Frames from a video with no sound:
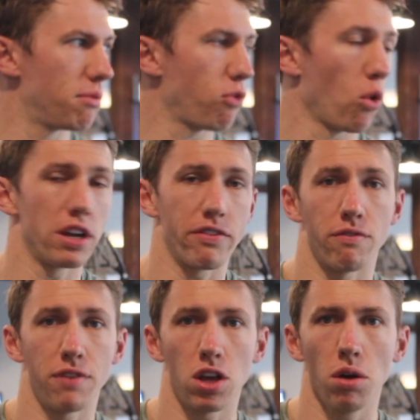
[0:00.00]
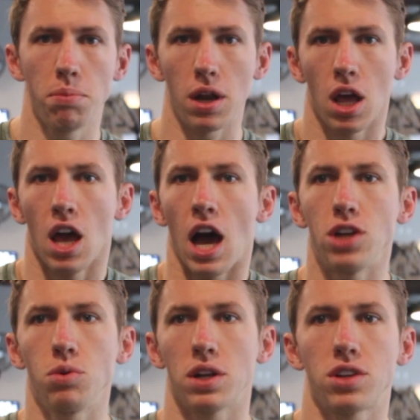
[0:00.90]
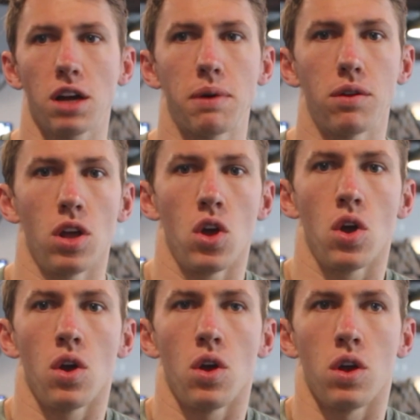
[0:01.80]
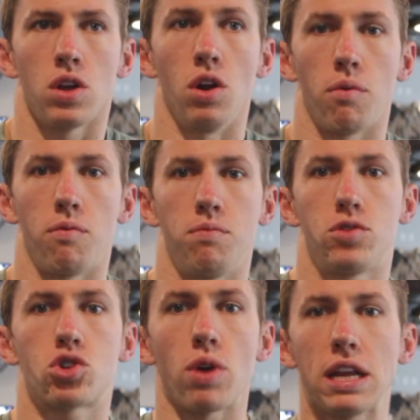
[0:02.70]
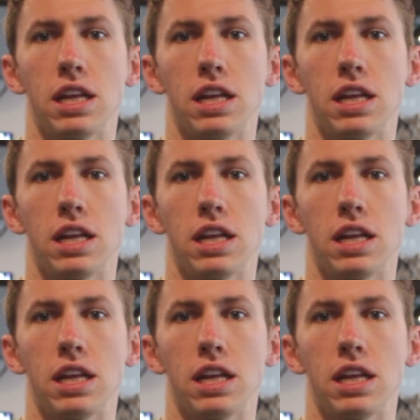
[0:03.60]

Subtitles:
for a different video, but I do want to talk about, you know, trained